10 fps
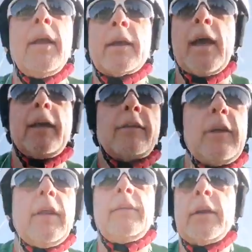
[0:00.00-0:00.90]
case,
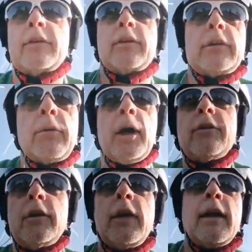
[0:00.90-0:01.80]
in this
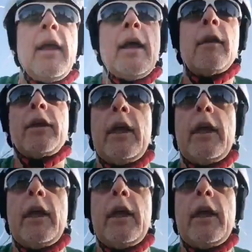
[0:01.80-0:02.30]
situation. The